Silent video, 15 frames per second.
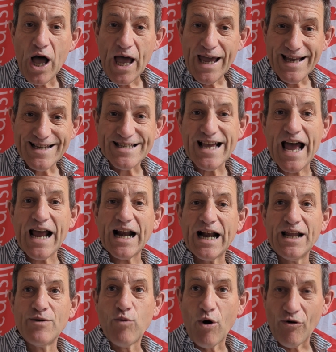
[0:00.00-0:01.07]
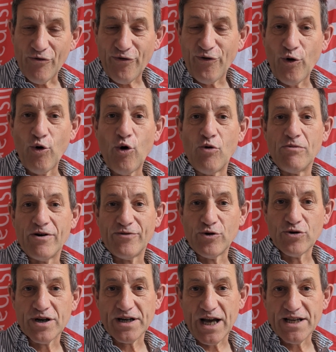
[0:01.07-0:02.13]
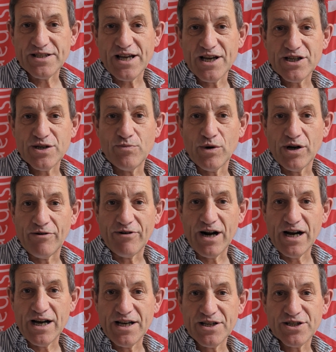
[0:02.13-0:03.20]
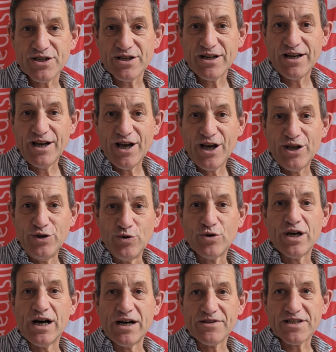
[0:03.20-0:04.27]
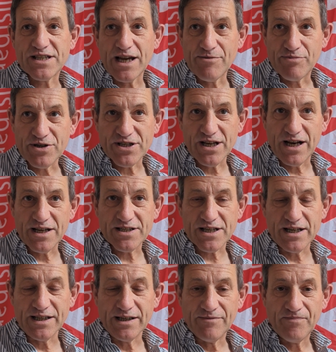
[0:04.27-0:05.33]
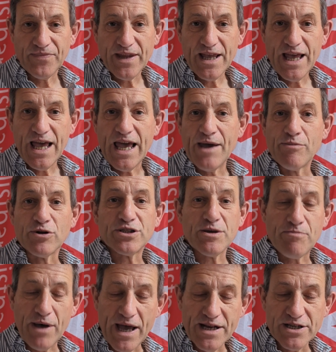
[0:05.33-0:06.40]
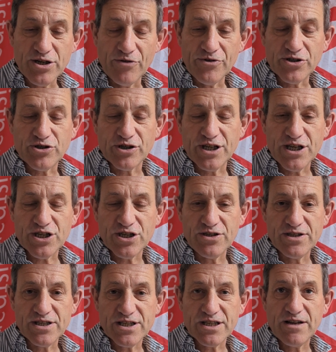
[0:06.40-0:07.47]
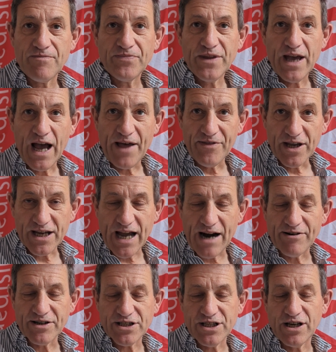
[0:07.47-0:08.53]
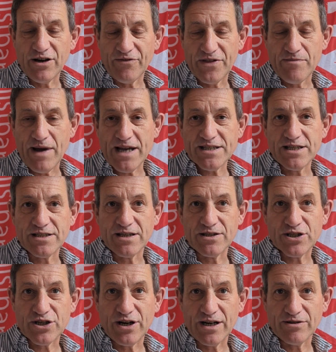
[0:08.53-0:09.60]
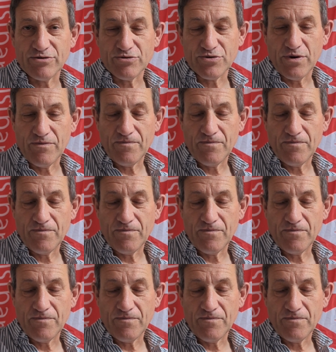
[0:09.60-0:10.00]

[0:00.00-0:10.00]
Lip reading: Exactly what form of organisation will arise, you can't say precisely. It will depend on the traditions and the character of the masses in struggle.